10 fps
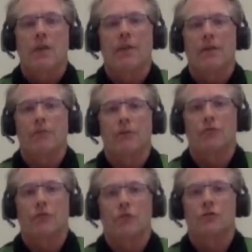that we
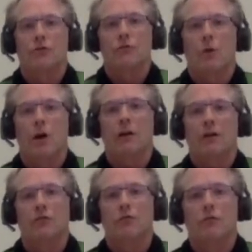start to walk
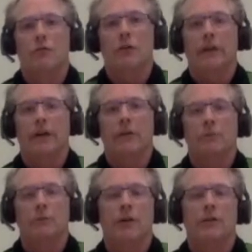you through on how to
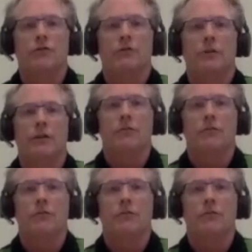progress yourself